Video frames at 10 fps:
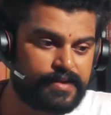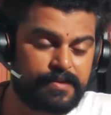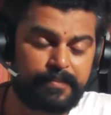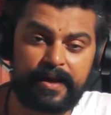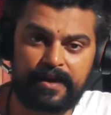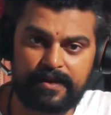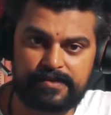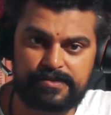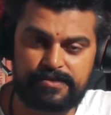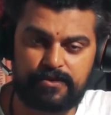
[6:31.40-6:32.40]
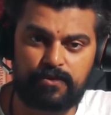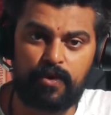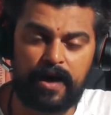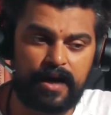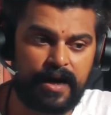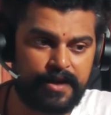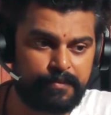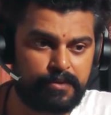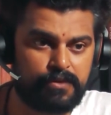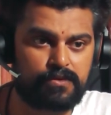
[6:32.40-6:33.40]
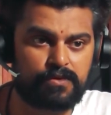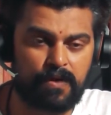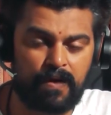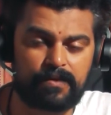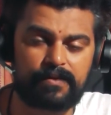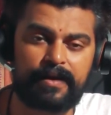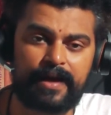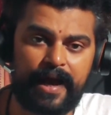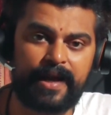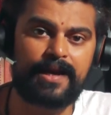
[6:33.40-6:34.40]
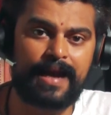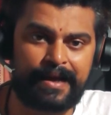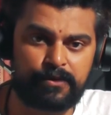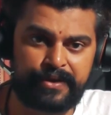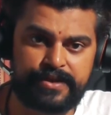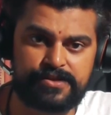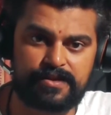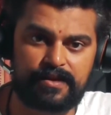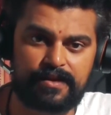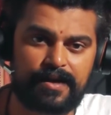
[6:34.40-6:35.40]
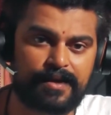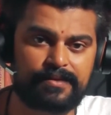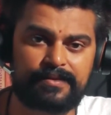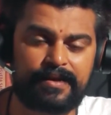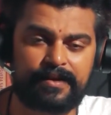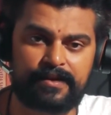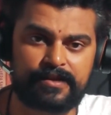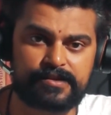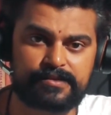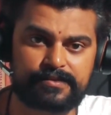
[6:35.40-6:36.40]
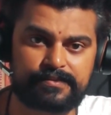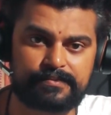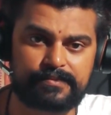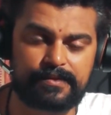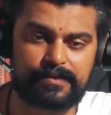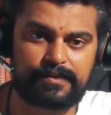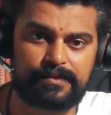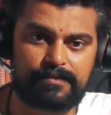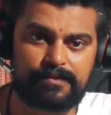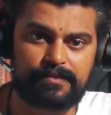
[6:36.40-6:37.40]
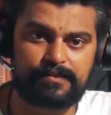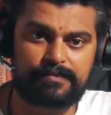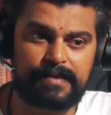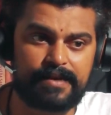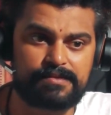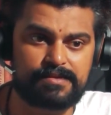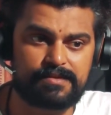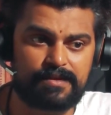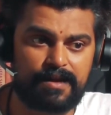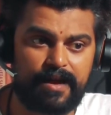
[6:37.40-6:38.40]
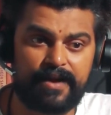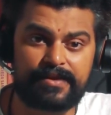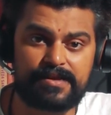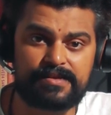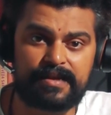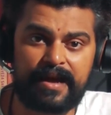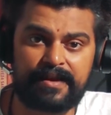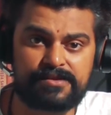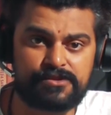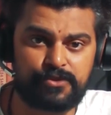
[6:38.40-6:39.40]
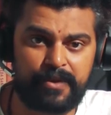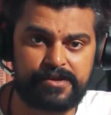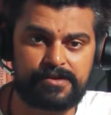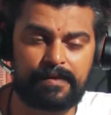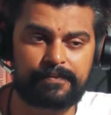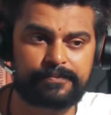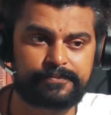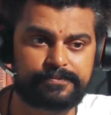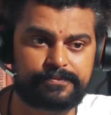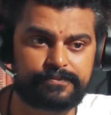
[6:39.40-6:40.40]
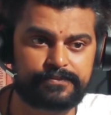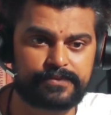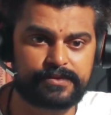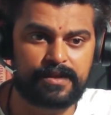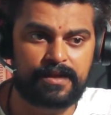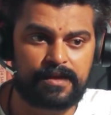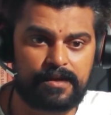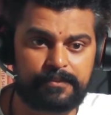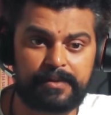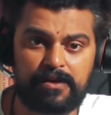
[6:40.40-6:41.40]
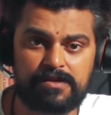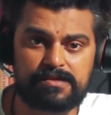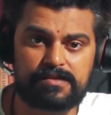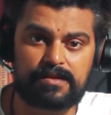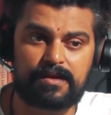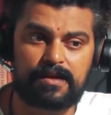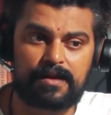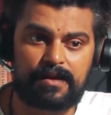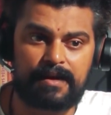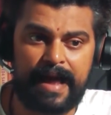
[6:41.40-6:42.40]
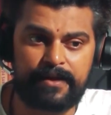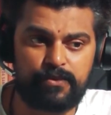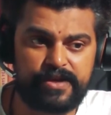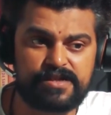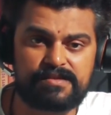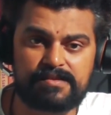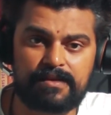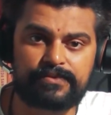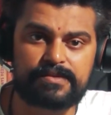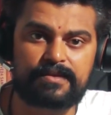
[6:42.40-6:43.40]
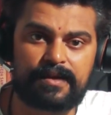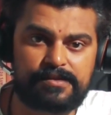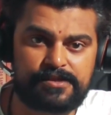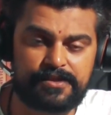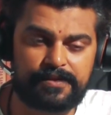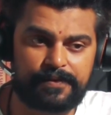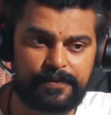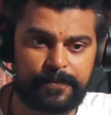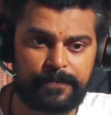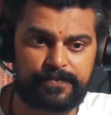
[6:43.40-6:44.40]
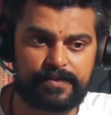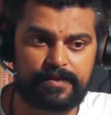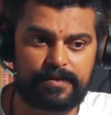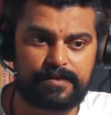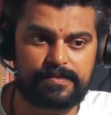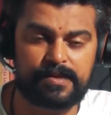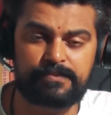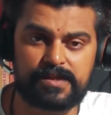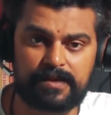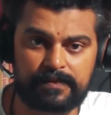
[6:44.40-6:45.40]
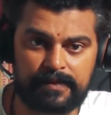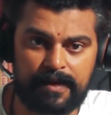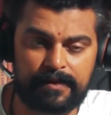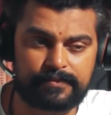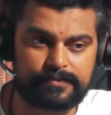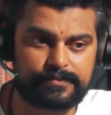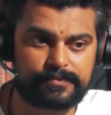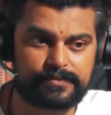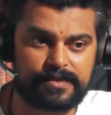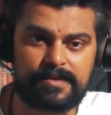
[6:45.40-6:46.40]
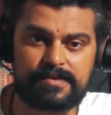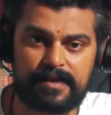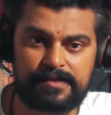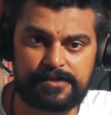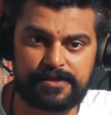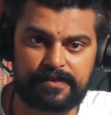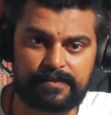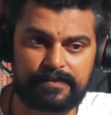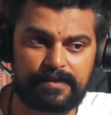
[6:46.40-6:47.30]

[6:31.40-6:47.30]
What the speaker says: many kids who are unable to talk in any language other than English. That's a very scary situation because language itself is culture. Samskrita is culture.